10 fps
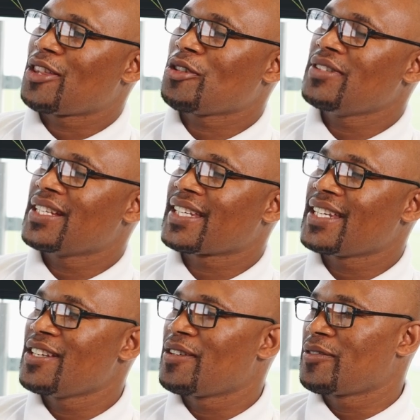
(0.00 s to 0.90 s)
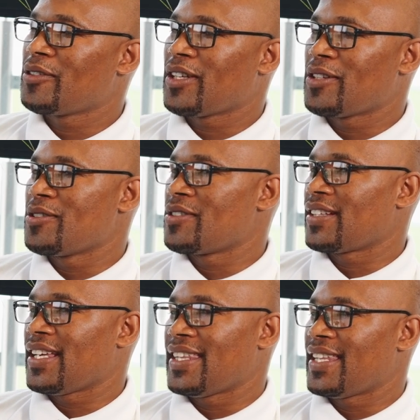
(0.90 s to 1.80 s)
through the training of
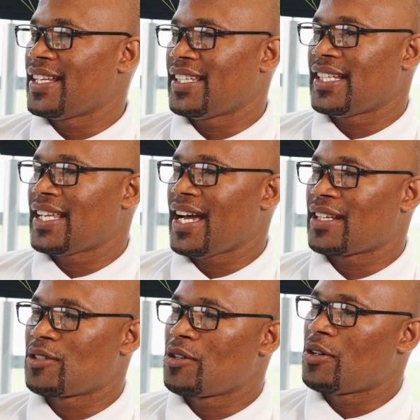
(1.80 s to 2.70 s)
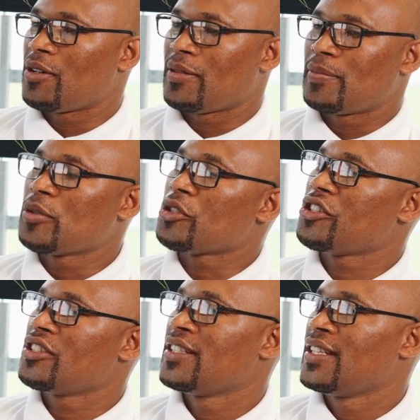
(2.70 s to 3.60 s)
Kutlwanong and then that hardcore
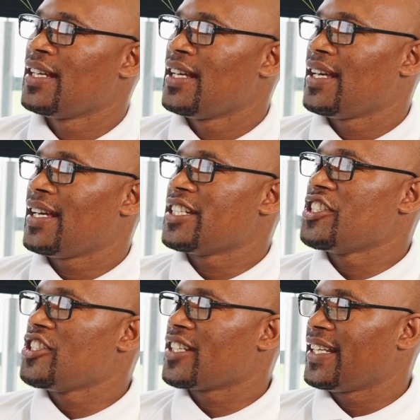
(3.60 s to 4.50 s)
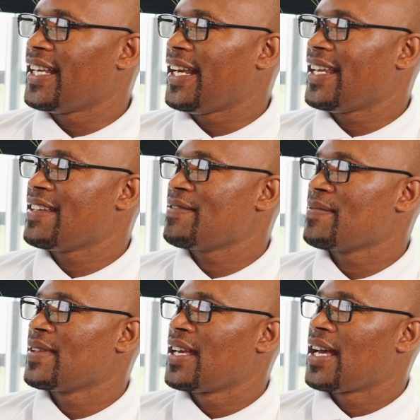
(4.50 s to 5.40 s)
push teaching and learning,
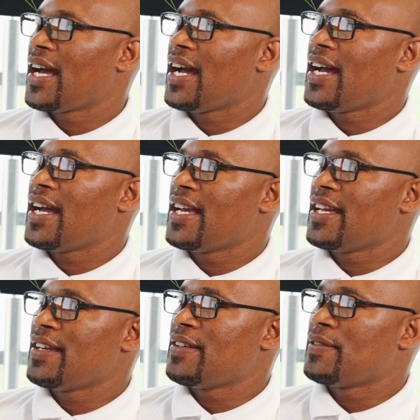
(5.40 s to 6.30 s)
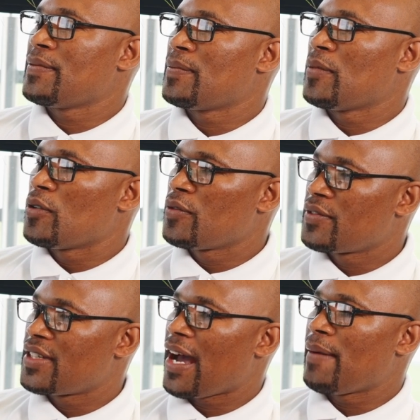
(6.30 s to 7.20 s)
I
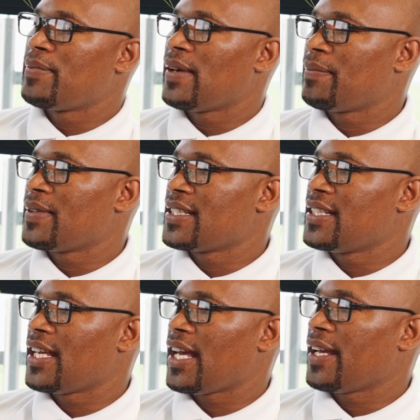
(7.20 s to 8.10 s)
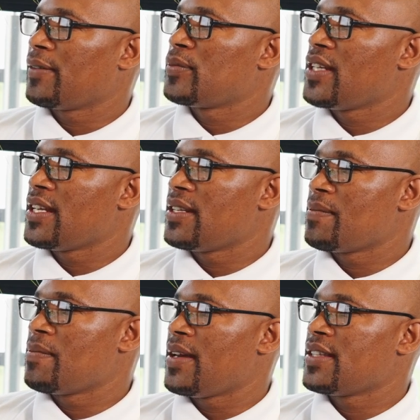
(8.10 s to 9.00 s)
moved up until I
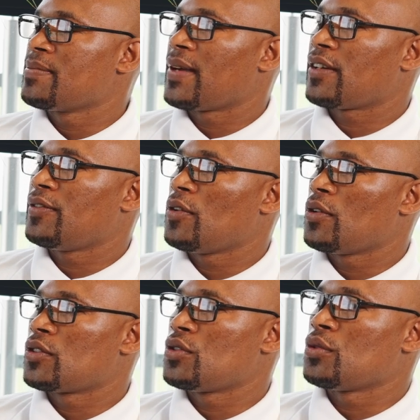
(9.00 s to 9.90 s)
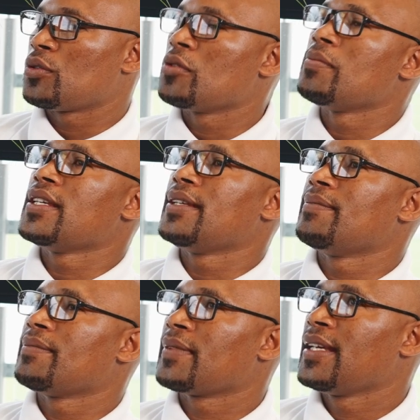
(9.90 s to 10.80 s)
obtained maths mark to
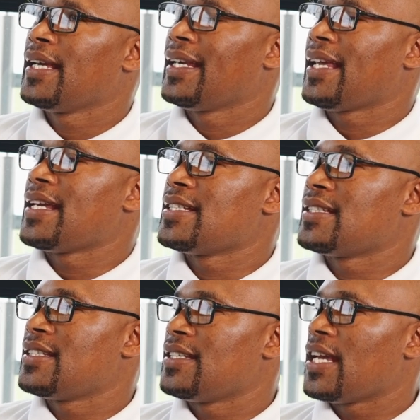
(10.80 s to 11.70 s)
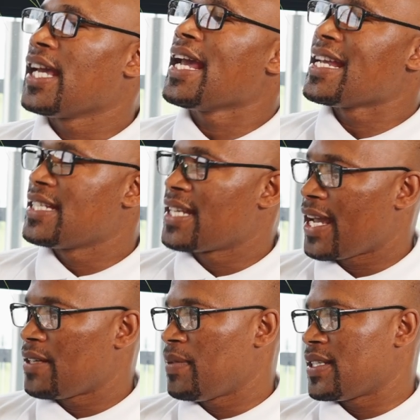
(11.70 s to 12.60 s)
be
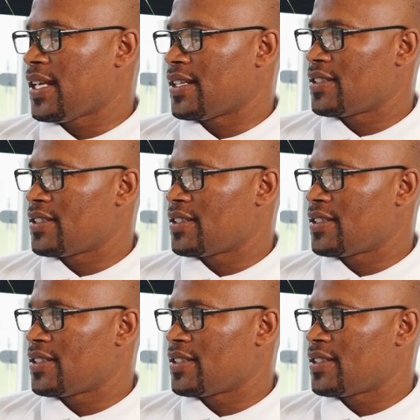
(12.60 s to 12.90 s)
89%.